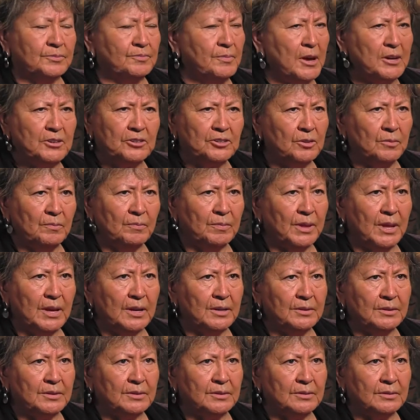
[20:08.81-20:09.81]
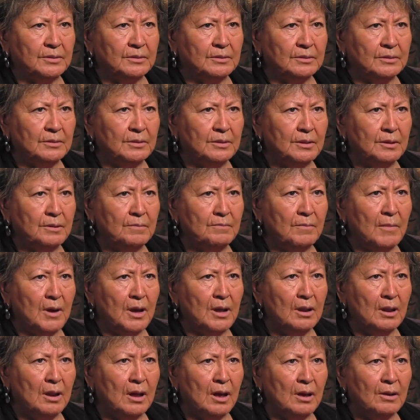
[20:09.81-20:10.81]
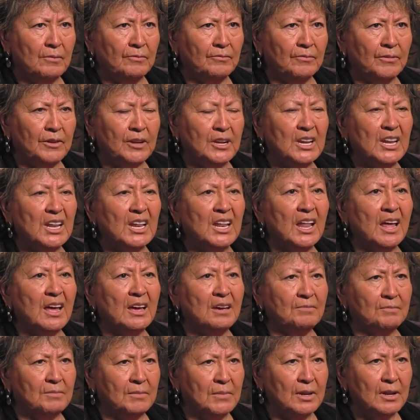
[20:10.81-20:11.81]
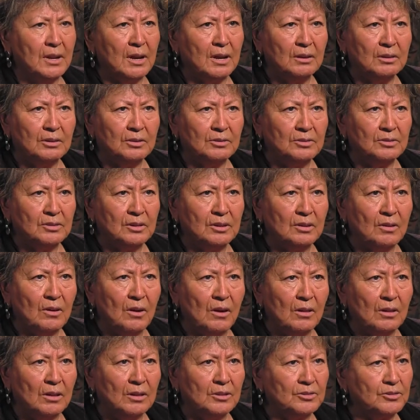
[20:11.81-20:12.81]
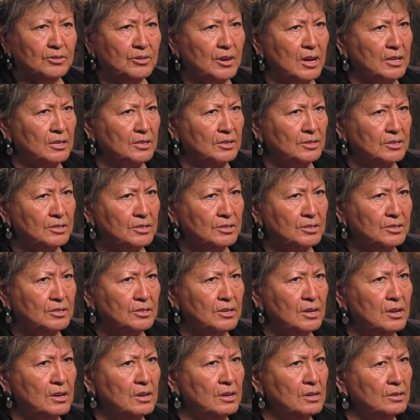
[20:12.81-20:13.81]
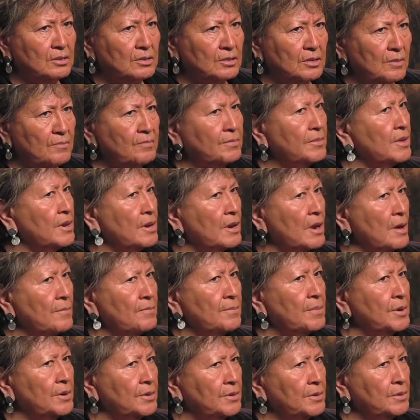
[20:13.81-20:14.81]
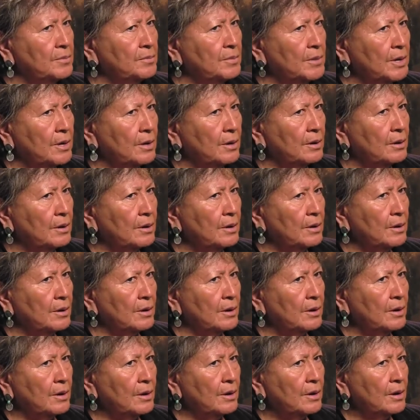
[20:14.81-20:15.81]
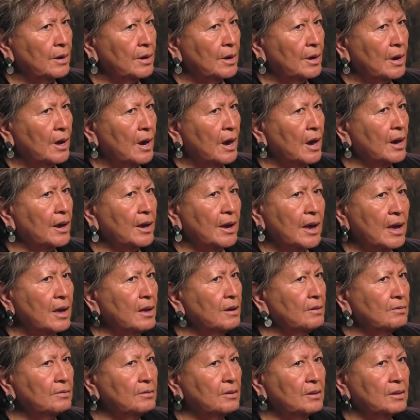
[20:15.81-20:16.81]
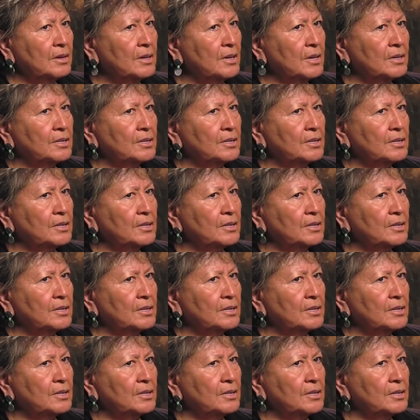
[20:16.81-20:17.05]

special place in my life. Enlightenment, I guess they call it, transition, something happened to me. I can't really